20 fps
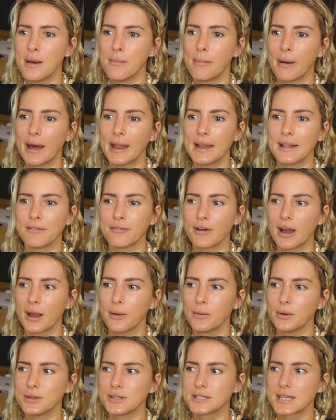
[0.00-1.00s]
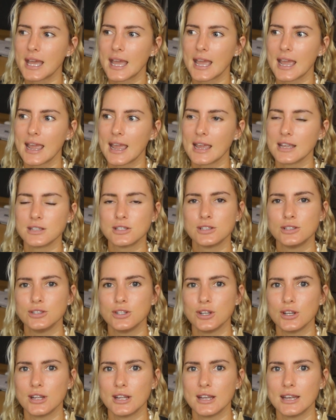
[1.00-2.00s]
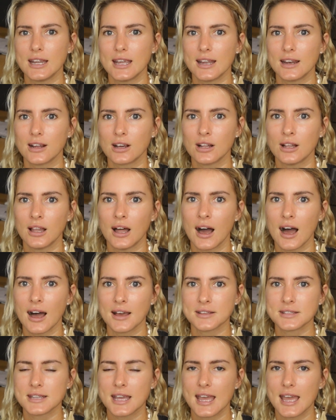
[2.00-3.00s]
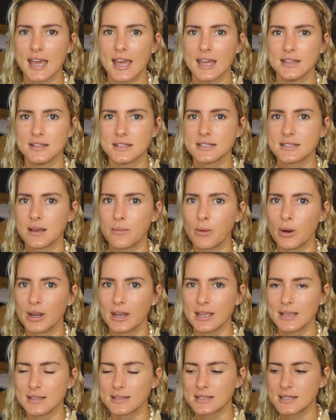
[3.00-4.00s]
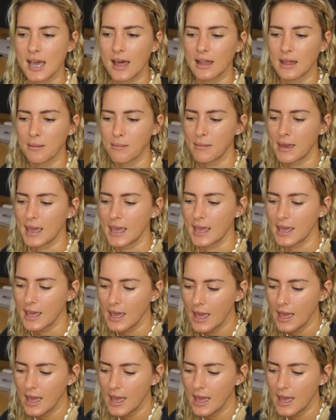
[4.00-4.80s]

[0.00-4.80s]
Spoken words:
but if I was a student in a class and someone is telling me